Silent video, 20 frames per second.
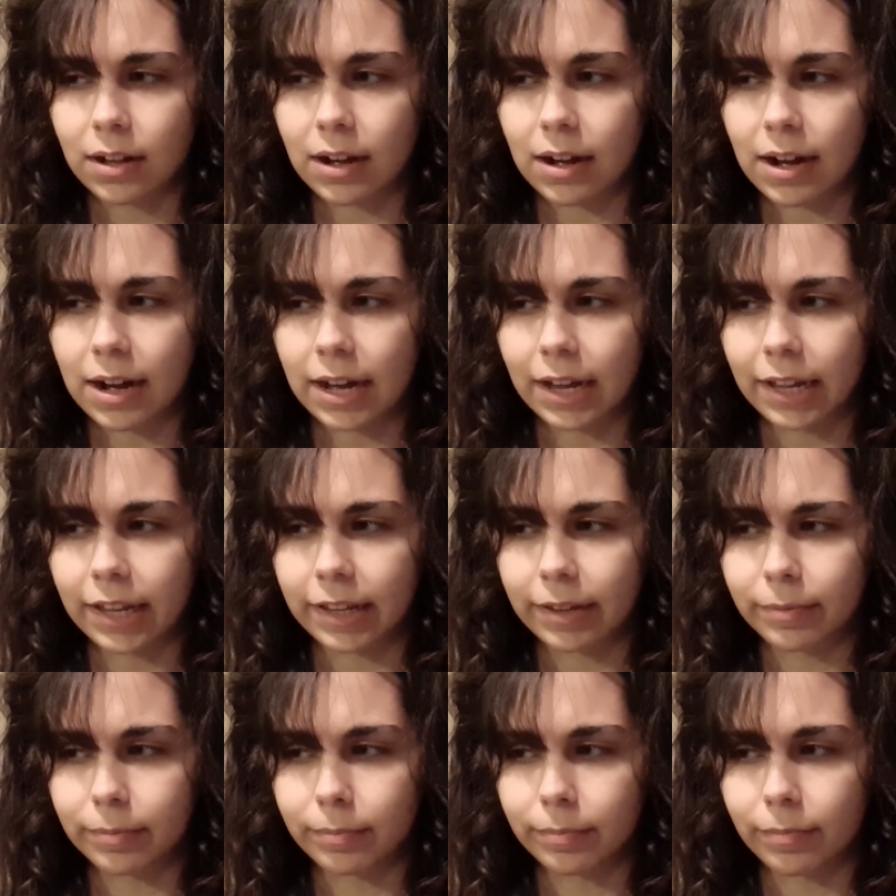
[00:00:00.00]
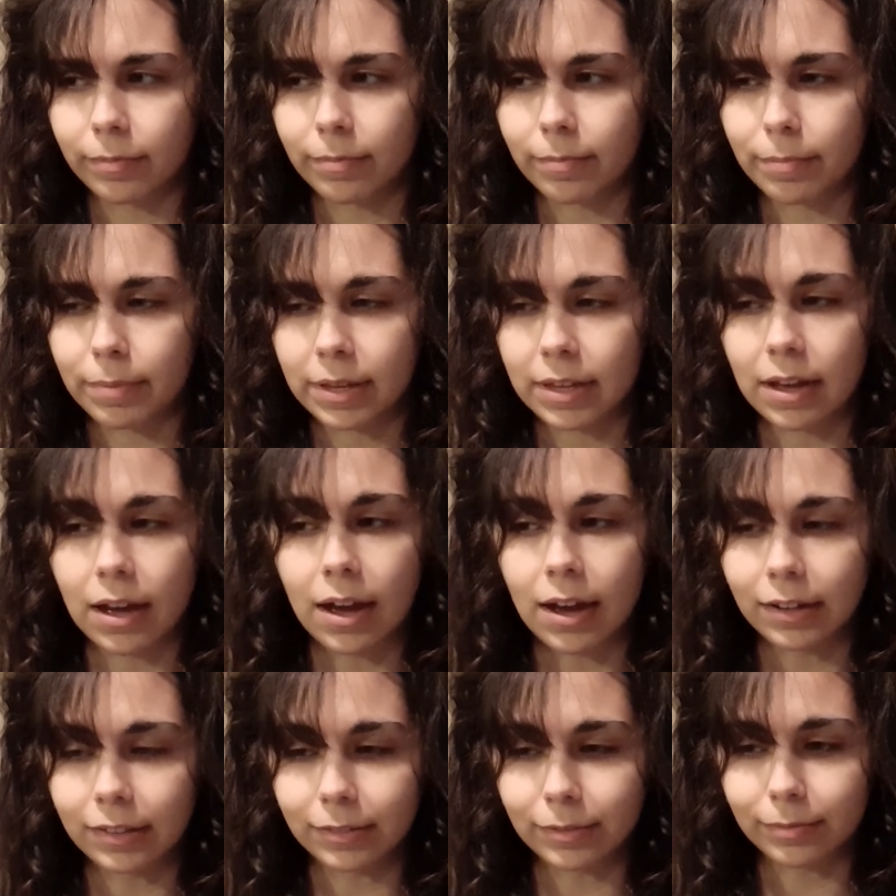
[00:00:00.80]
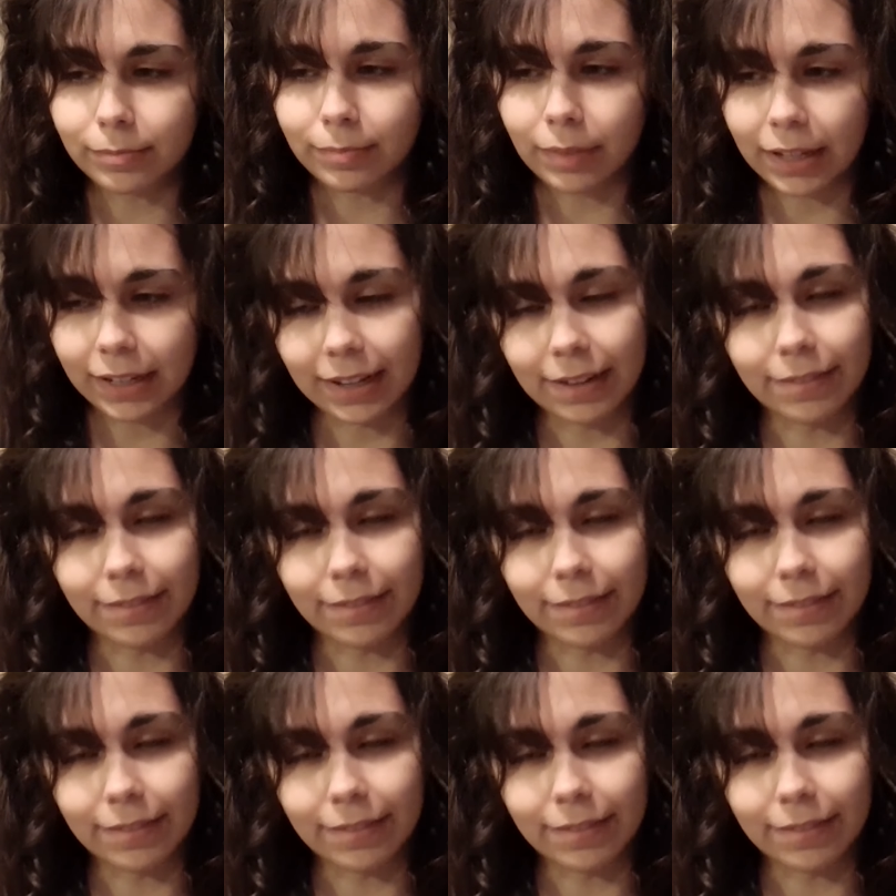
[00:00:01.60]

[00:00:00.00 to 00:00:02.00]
I am beyond, like